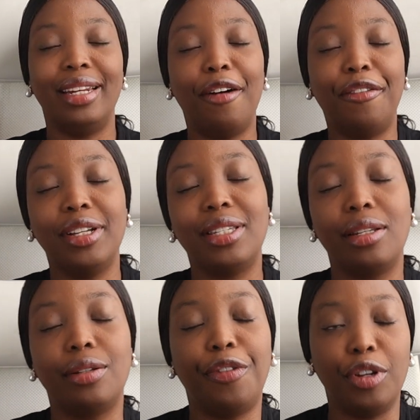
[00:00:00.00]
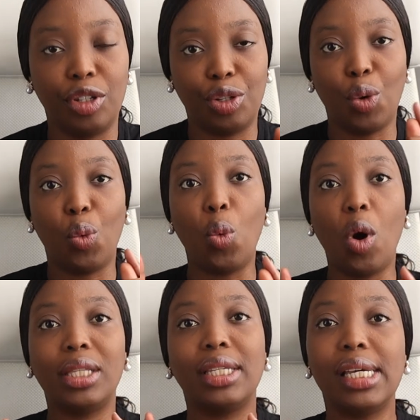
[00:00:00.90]
Now, first things first,
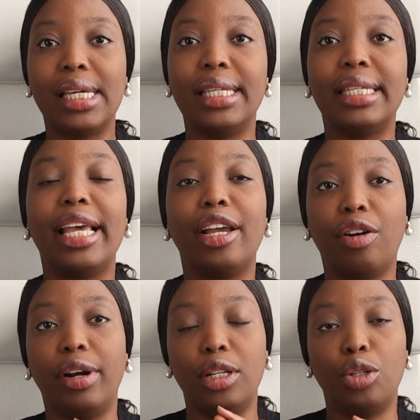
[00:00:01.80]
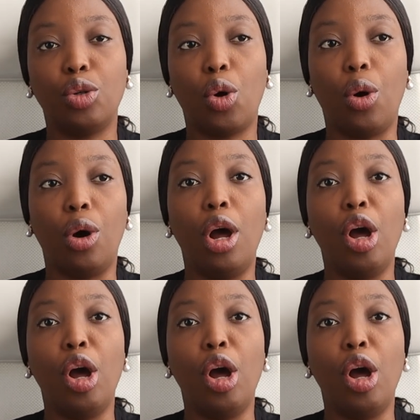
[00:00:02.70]
what is a credit score?